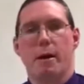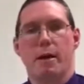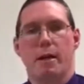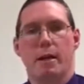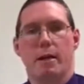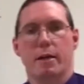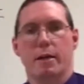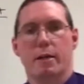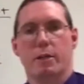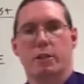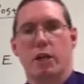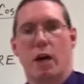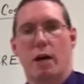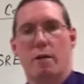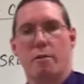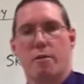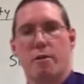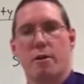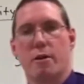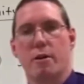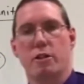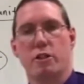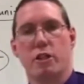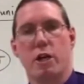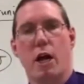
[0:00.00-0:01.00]
money into
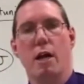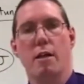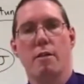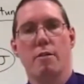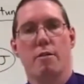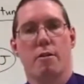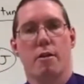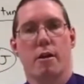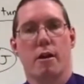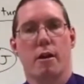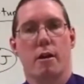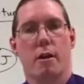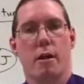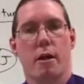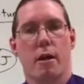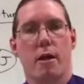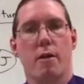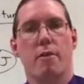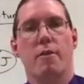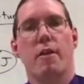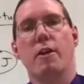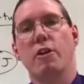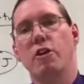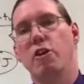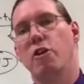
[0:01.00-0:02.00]
Johnson & Johnson,
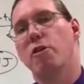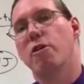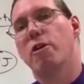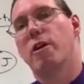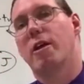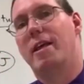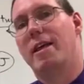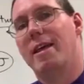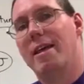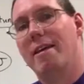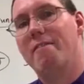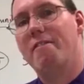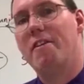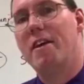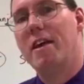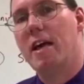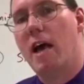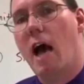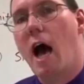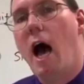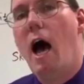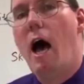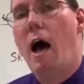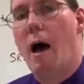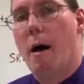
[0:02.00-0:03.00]
then you're giving
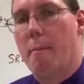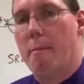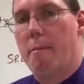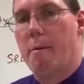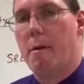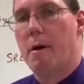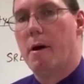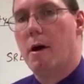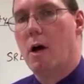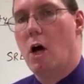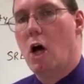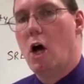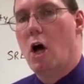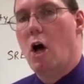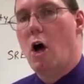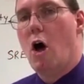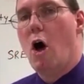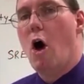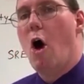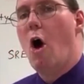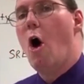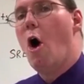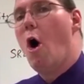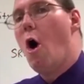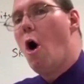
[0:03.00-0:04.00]
up
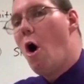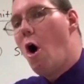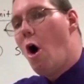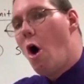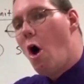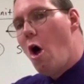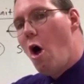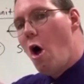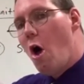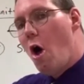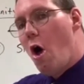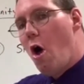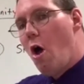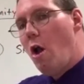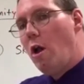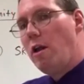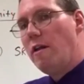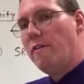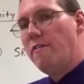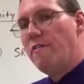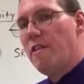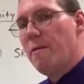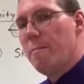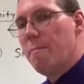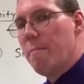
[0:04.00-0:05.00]
all
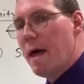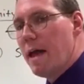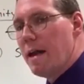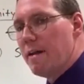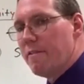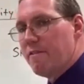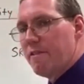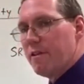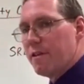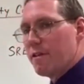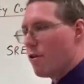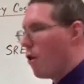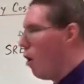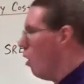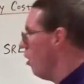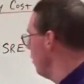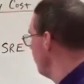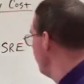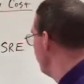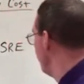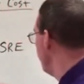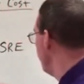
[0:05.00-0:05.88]
of the benefits, all